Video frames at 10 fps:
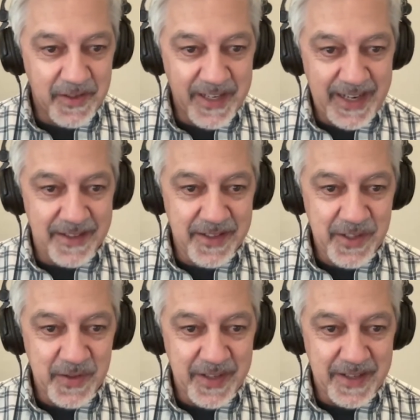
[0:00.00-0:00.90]
can Alice
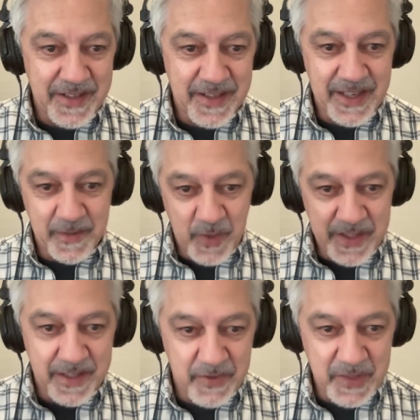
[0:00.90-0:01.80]
do this, and
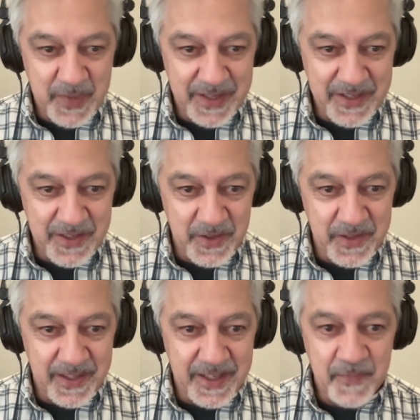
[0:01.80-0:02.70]
what's the response look
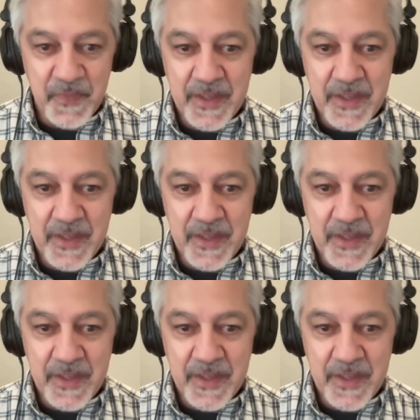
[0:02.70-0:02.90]
like?